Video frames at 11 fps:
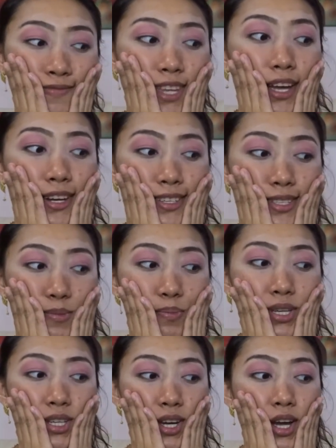that is
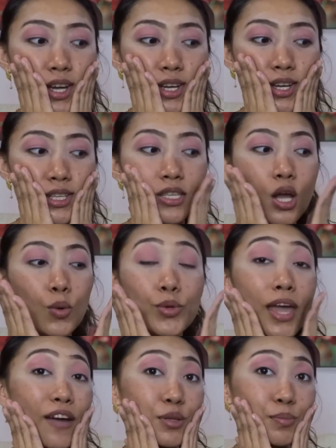because we
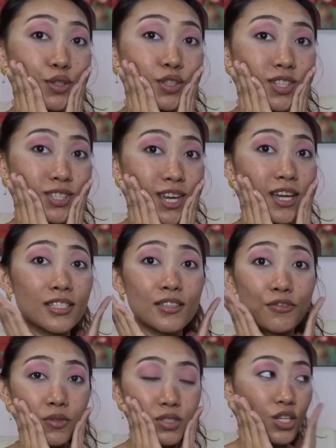haven't put yet the
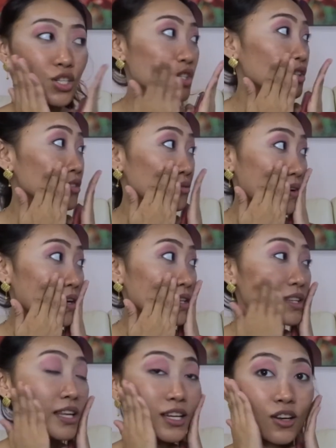foundation, right?
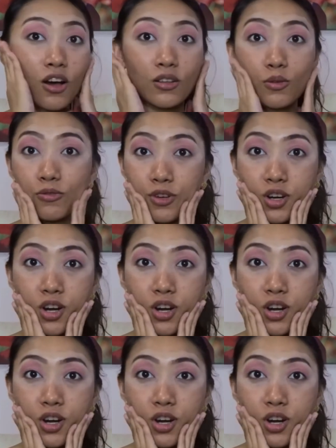Like all over.